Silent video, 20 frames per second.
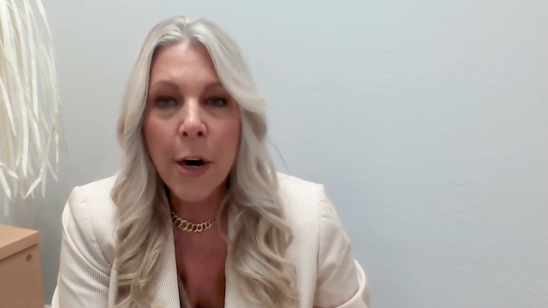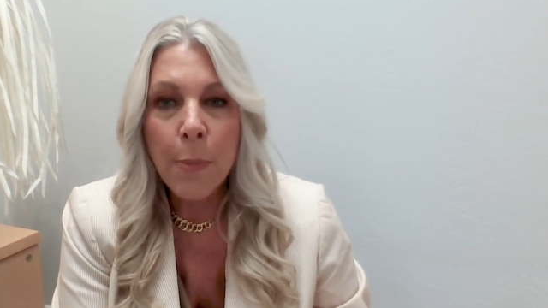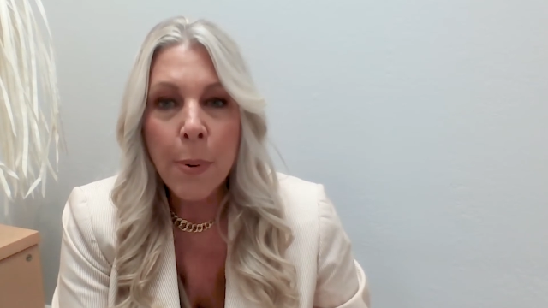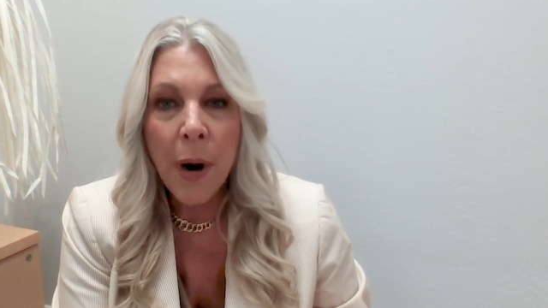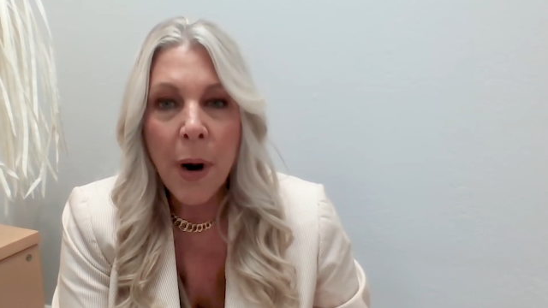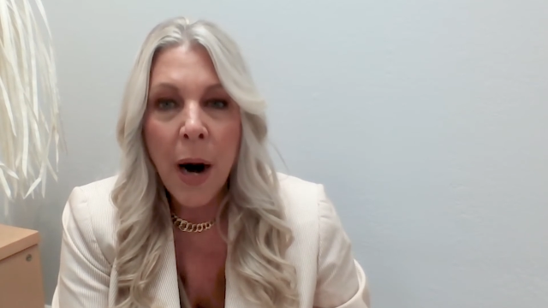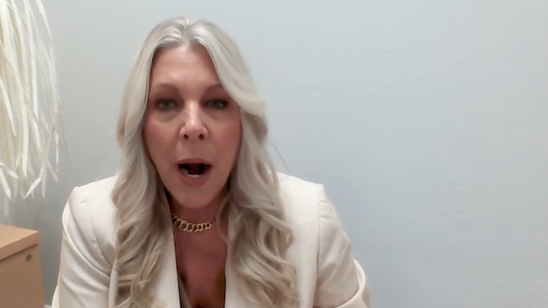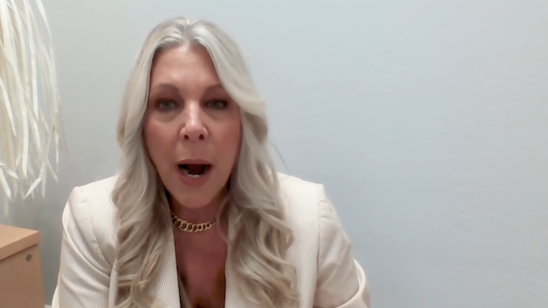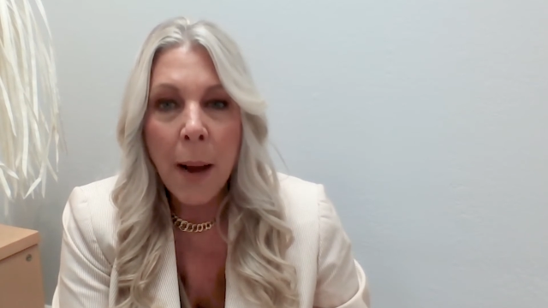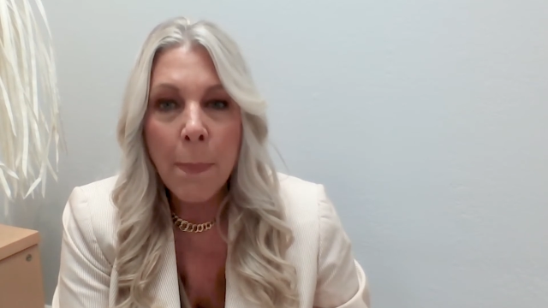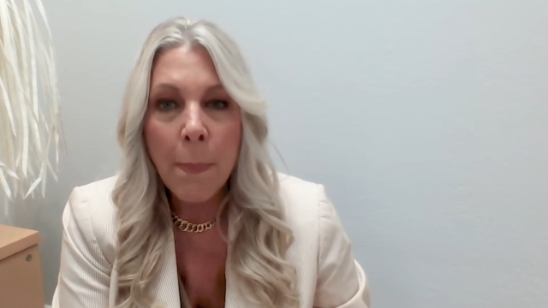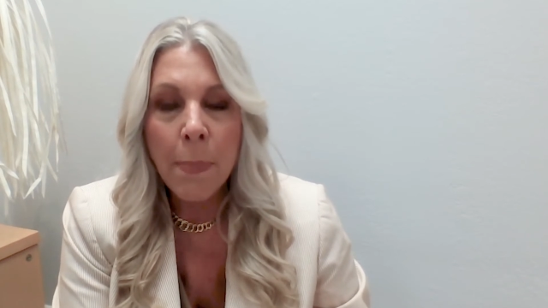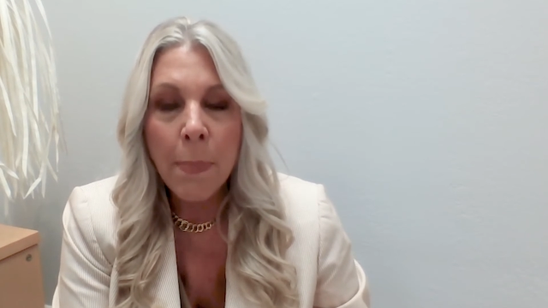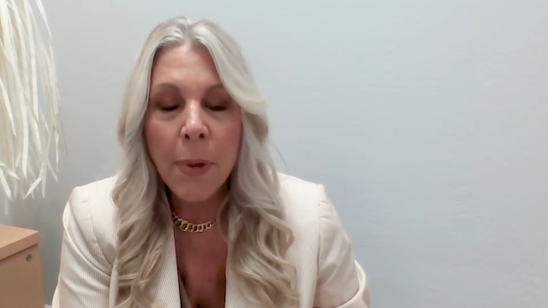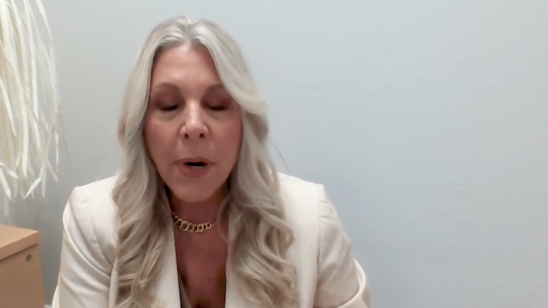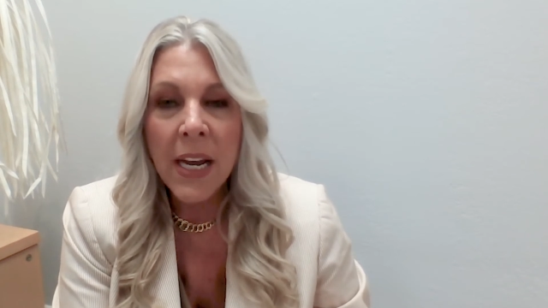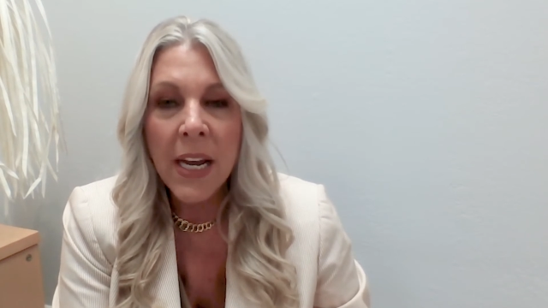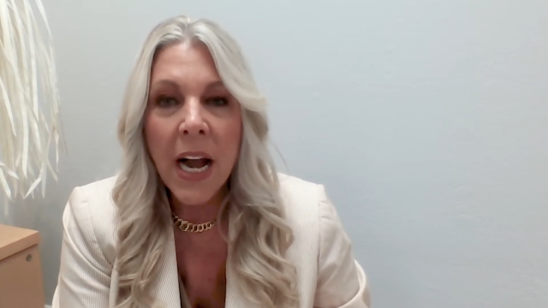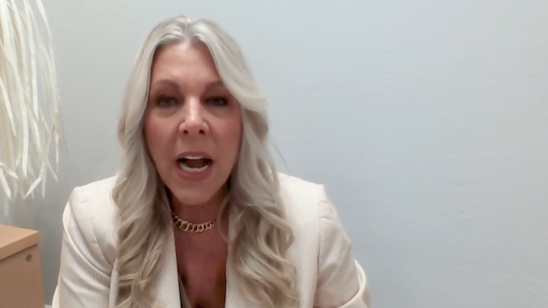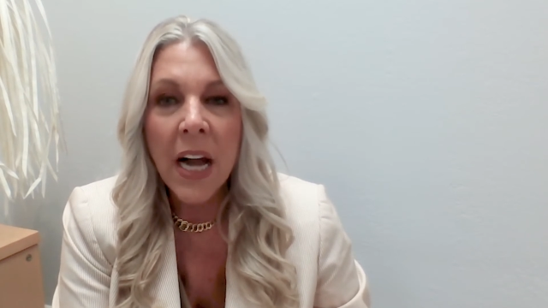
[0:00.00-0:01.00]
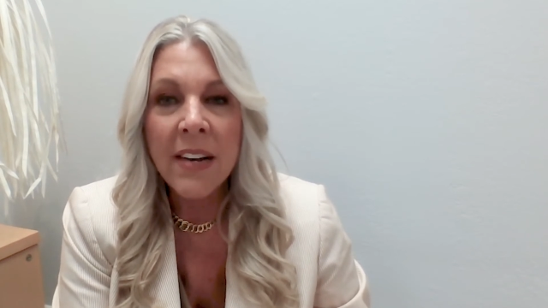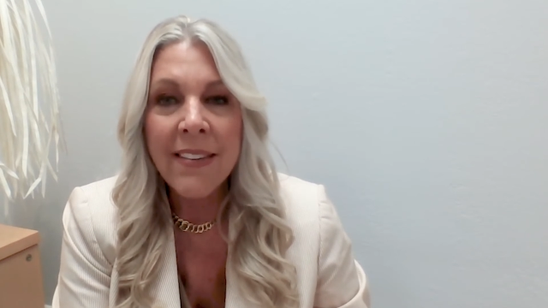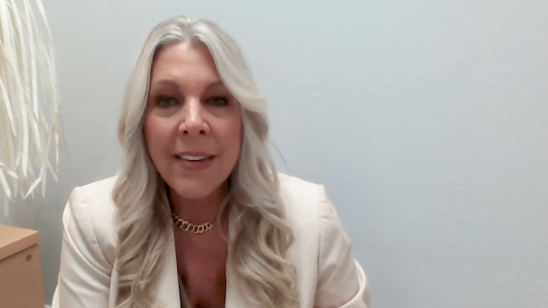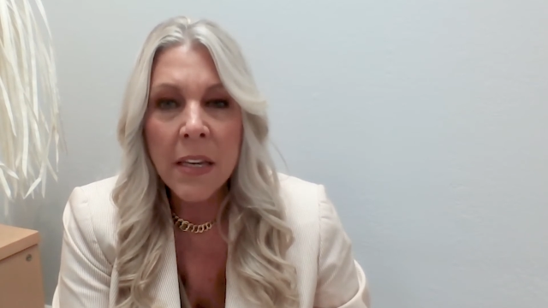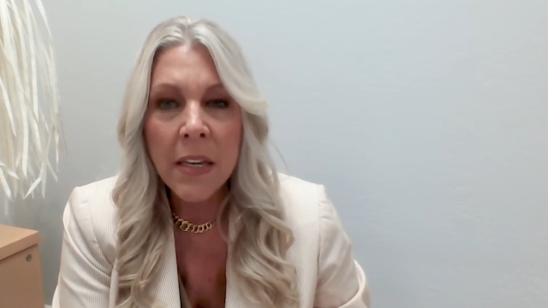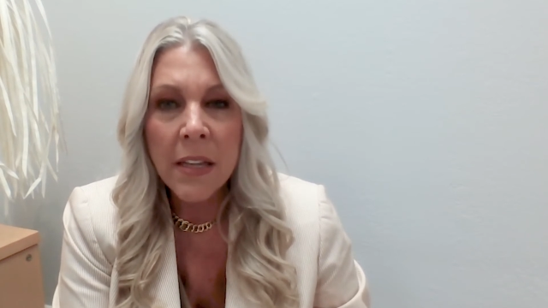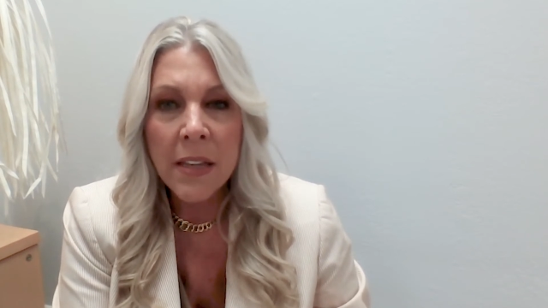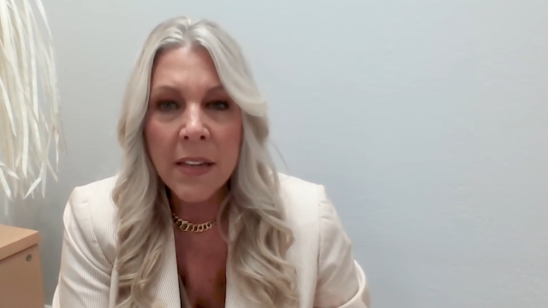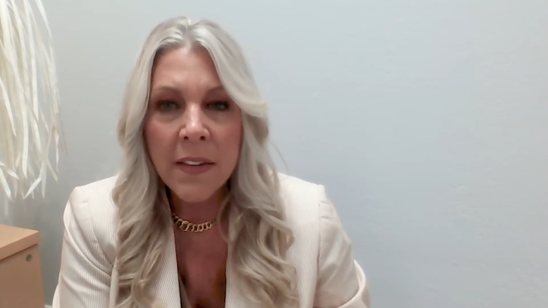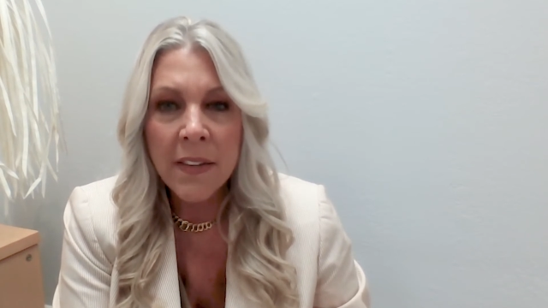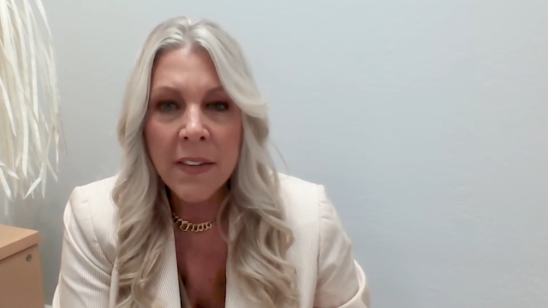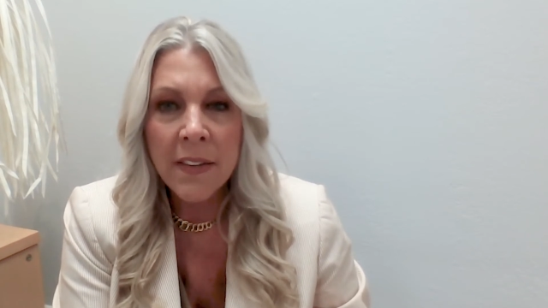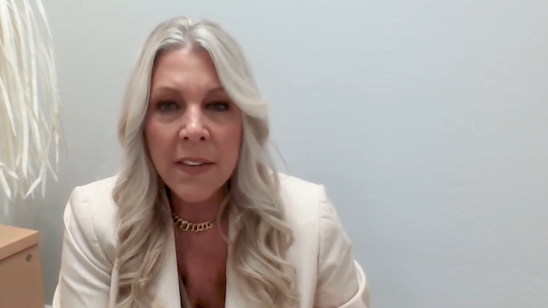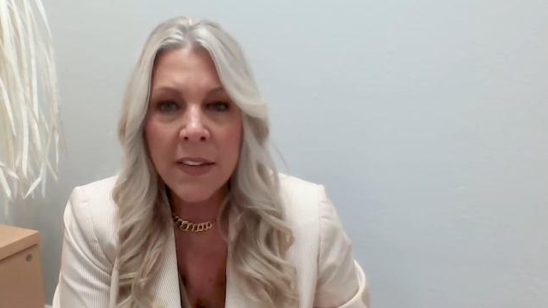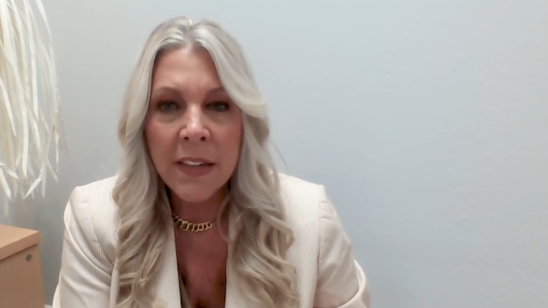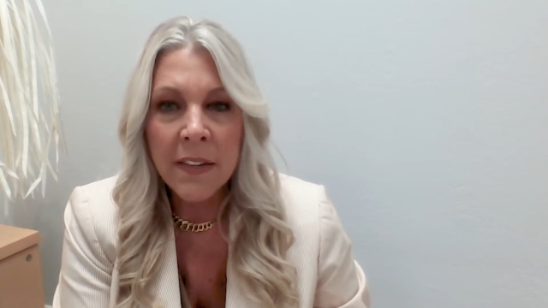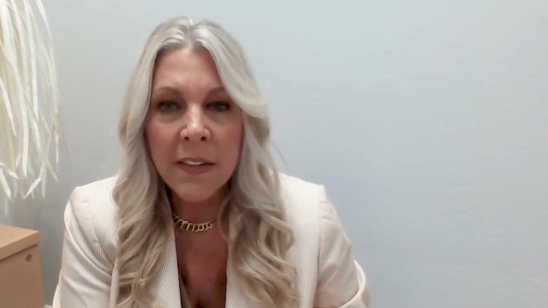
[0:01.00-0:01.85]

property until the season.